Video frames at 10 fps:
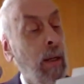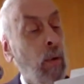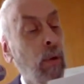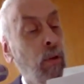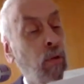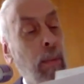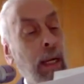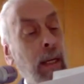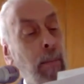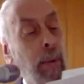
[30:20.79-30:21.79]
which
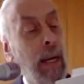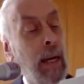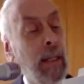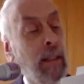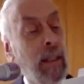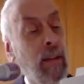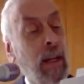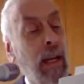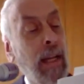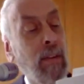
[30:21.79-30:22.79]
may imply that
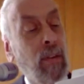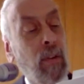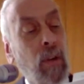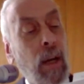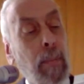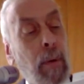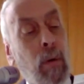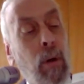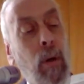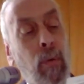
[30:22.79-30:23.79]
at the time of
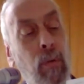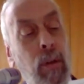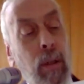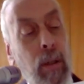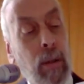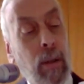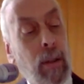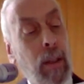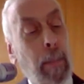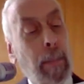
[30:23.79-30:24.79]
glossing,
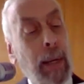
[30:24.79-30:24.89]
this